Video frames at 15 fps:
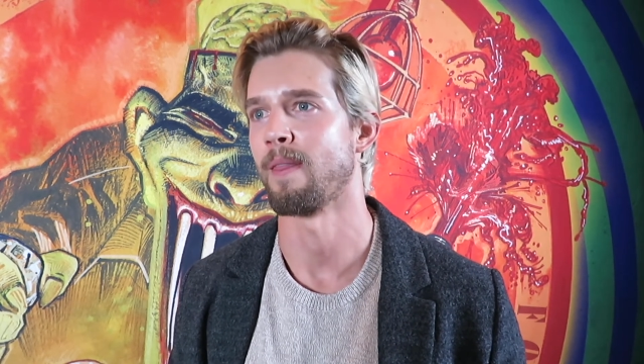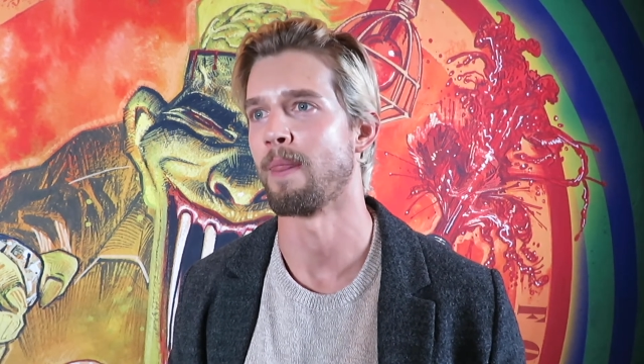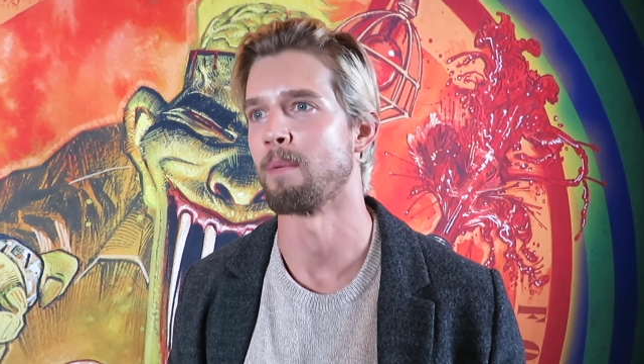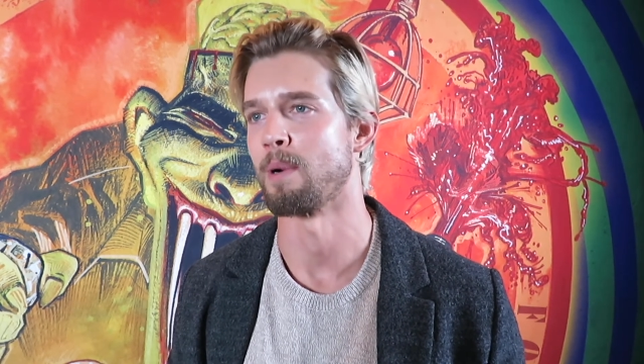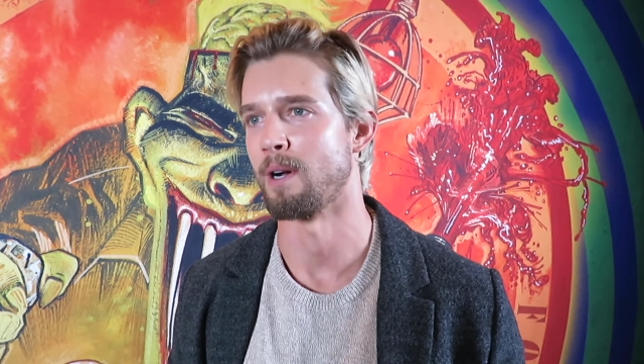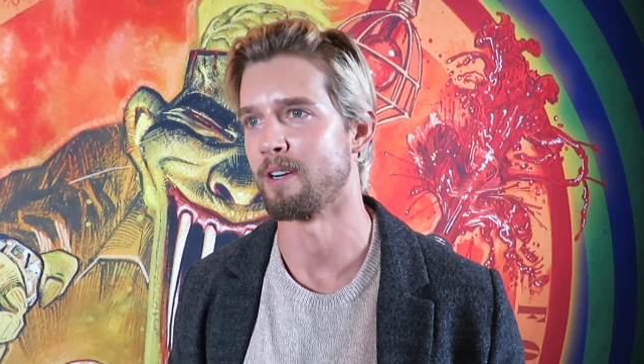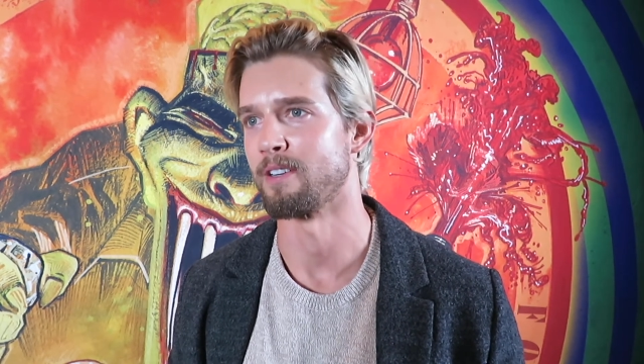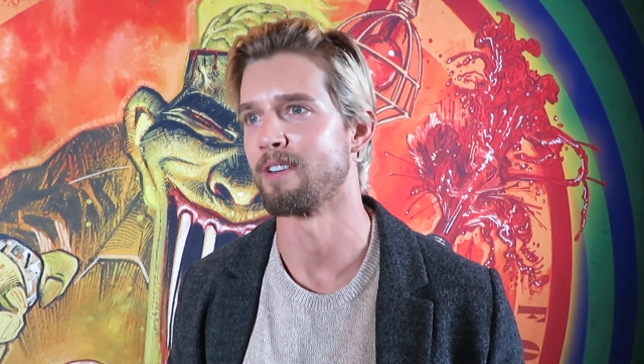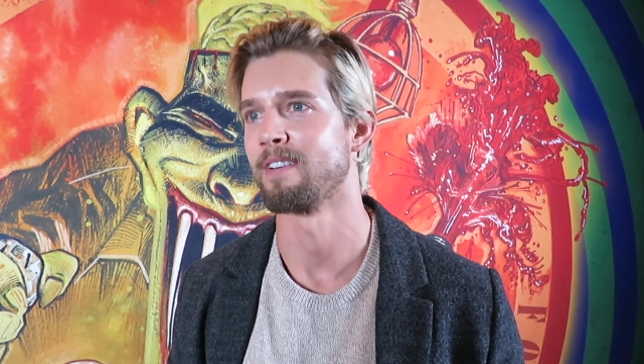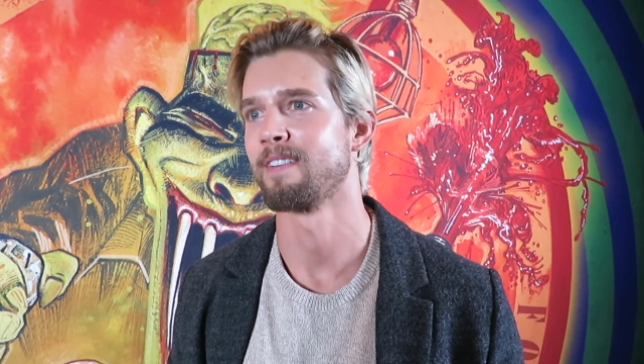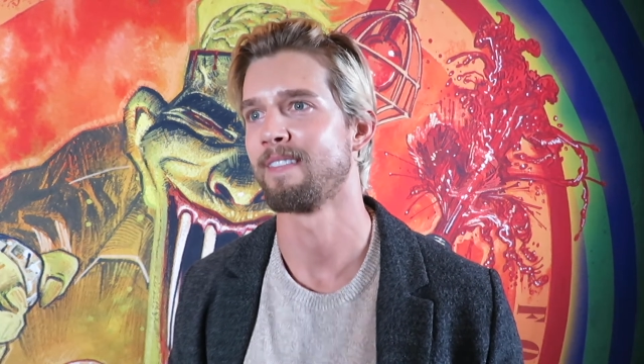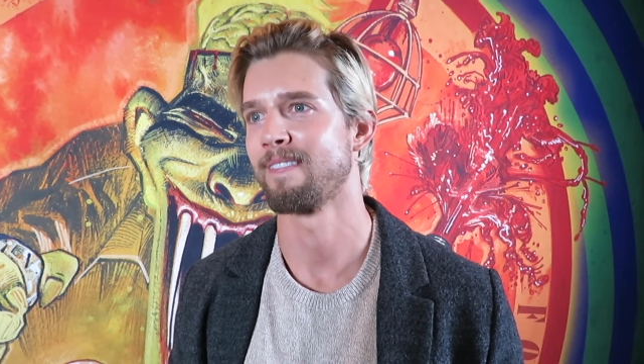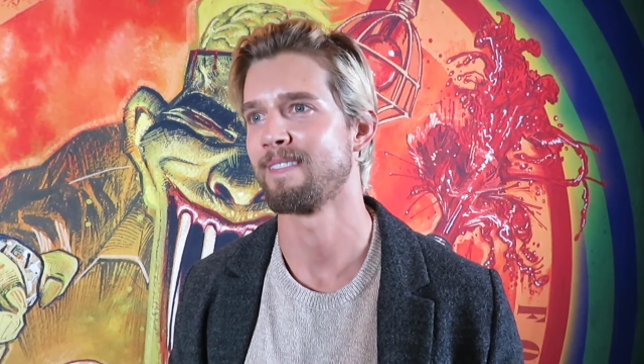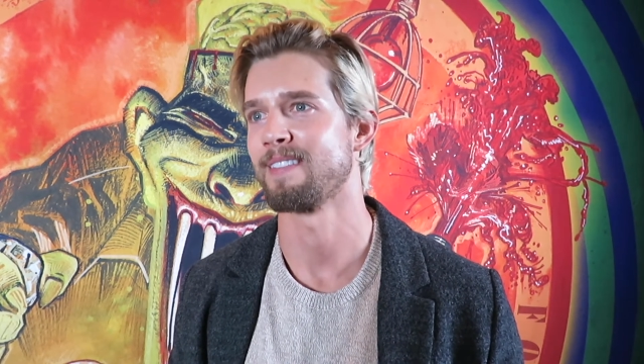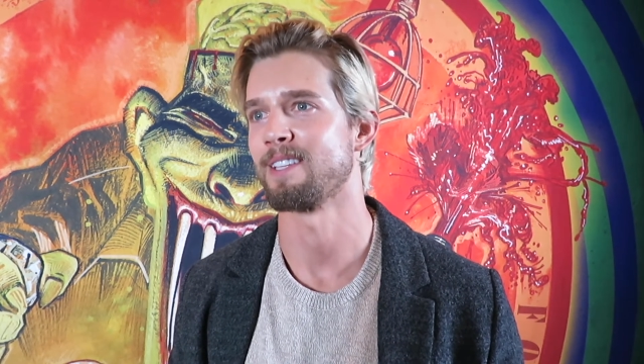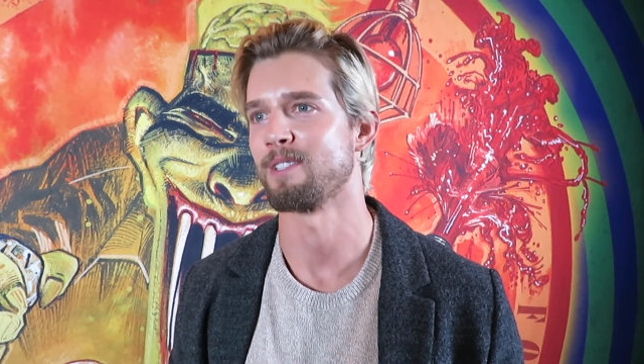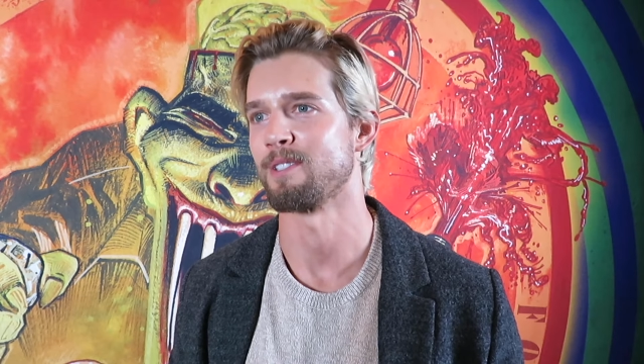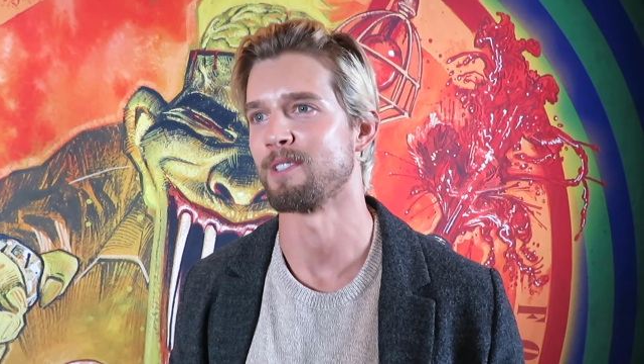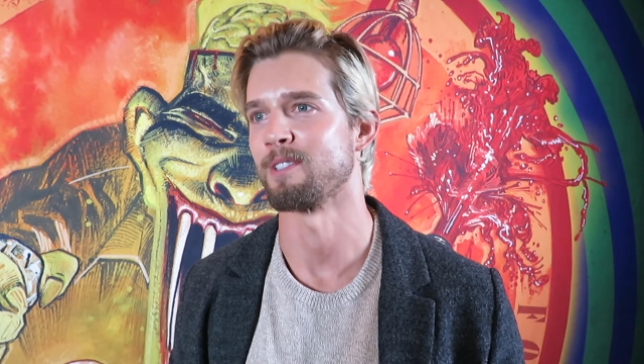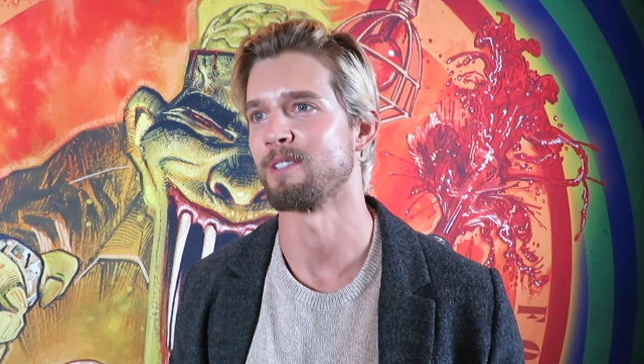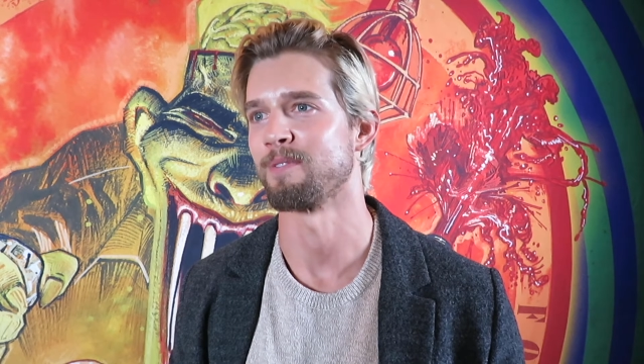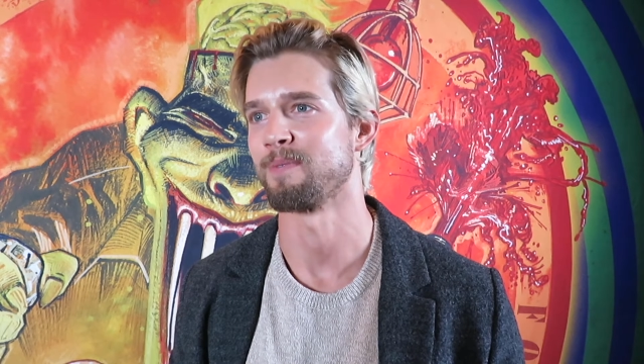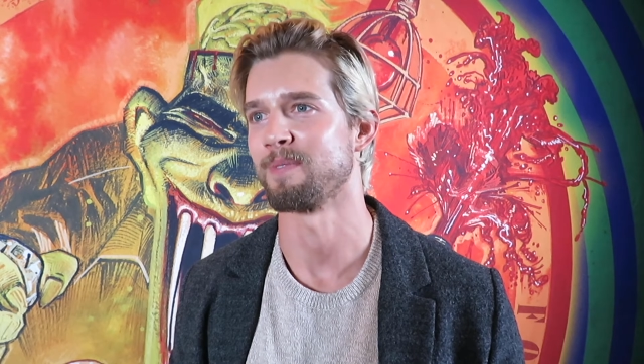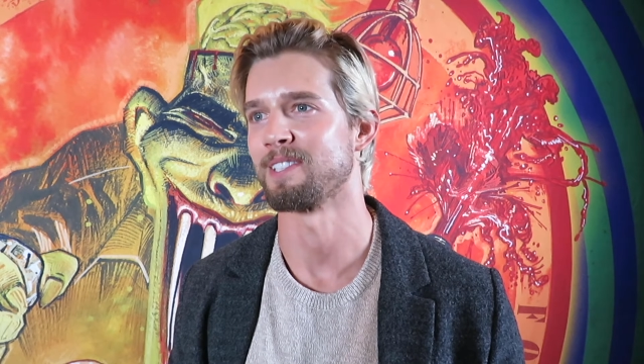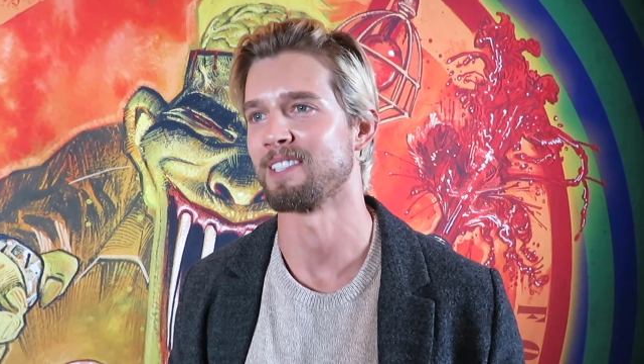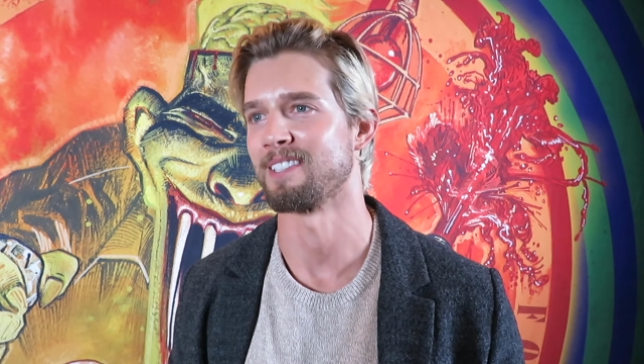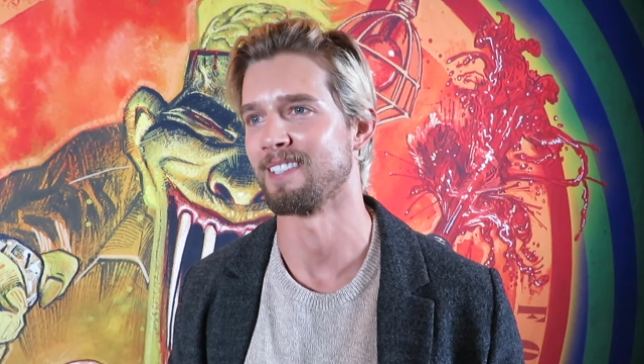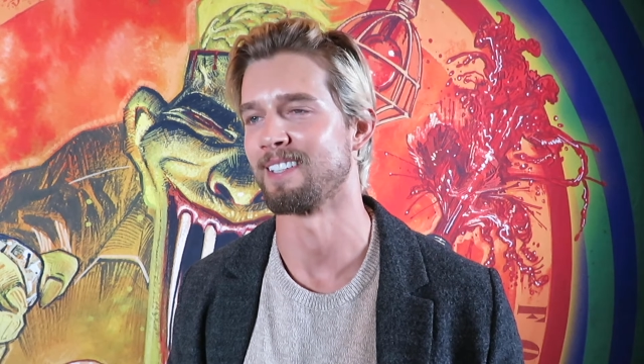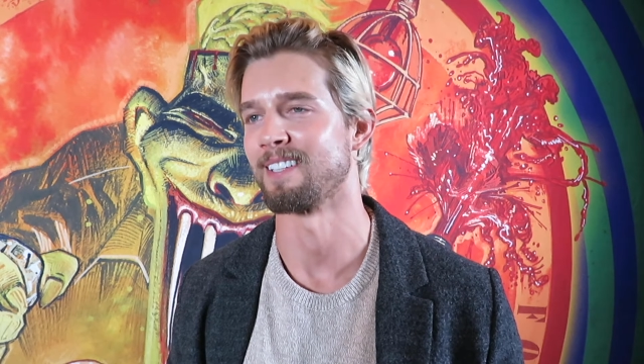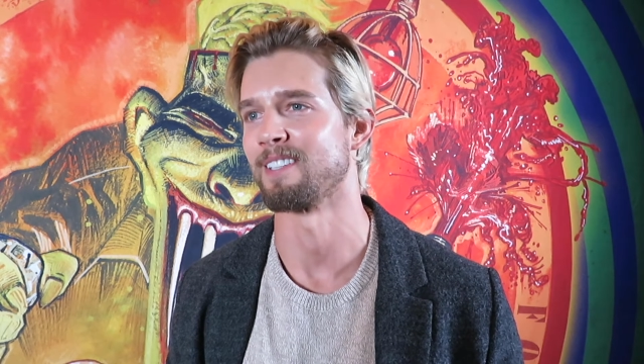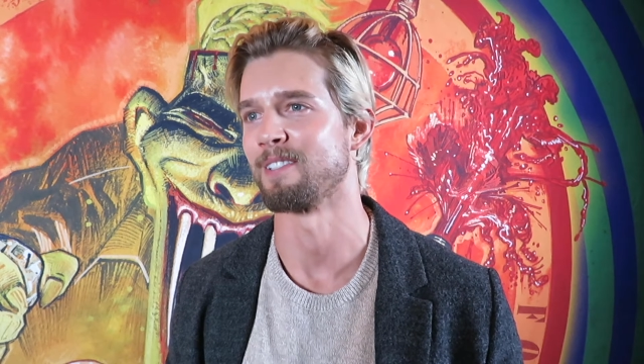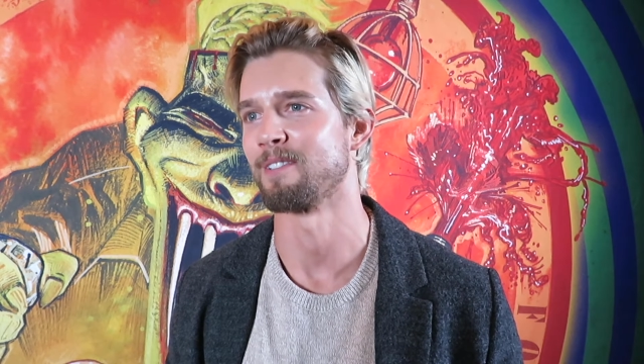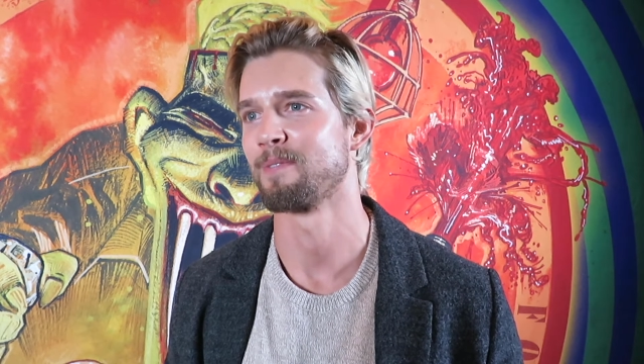I'm honored, so it's exciting.